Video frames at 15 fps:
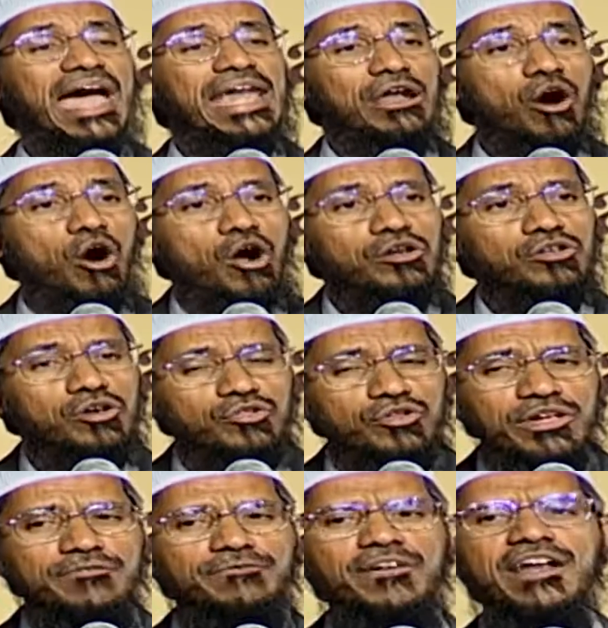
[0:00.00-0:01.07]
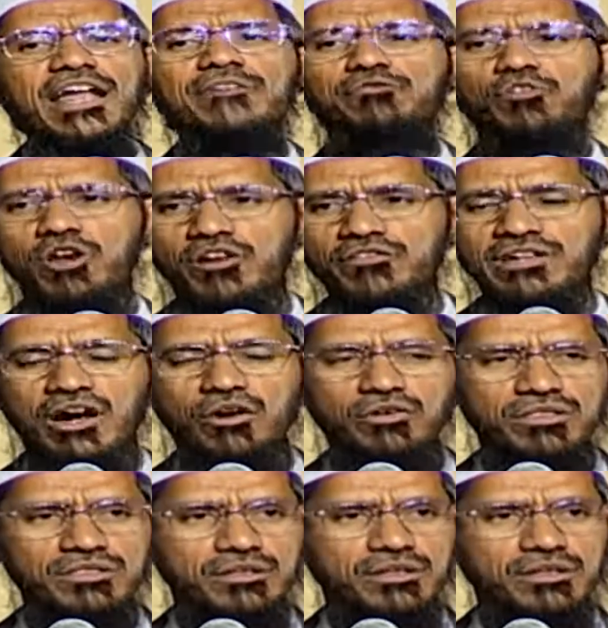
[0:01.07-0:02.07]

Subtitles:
And all those who differ are full of doubts.